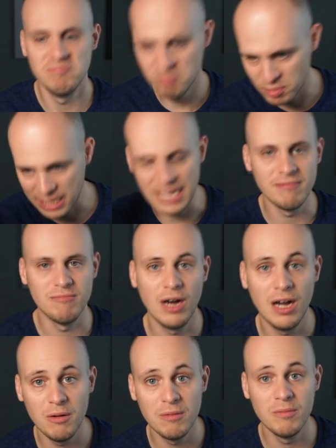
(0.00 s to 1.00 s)
Brilliant.
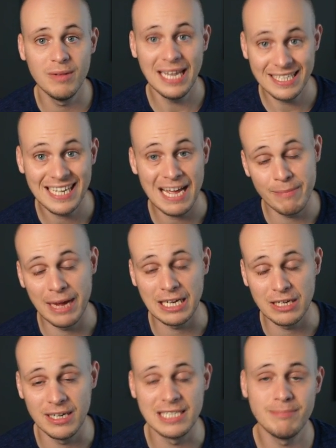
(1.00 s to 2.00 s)
Well, let's get him back,
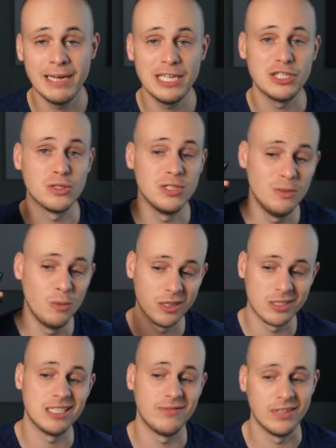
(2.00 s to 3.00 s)
guys. Make sure you watch
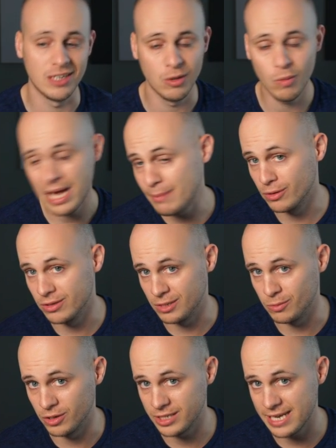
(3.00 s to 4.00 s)
this video way more than you
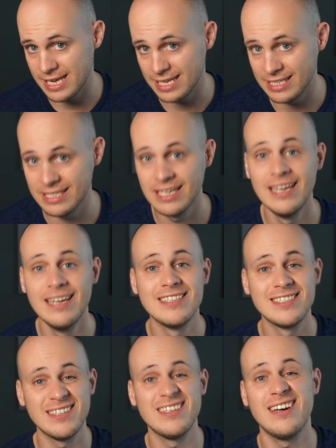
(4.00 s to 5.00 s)
watch his
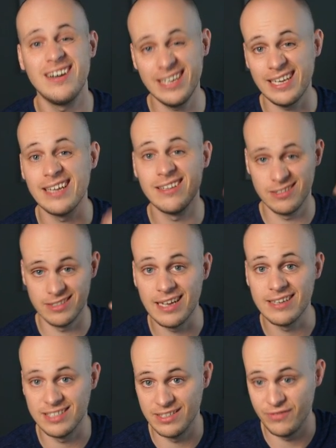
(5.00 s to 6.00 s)
so that I get those
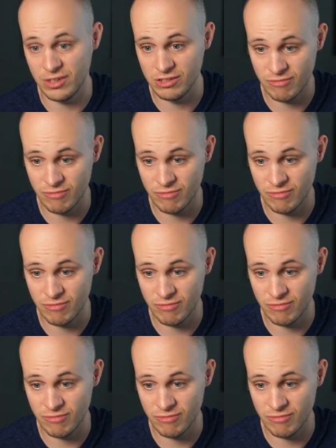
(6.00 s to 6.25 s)
thousands of views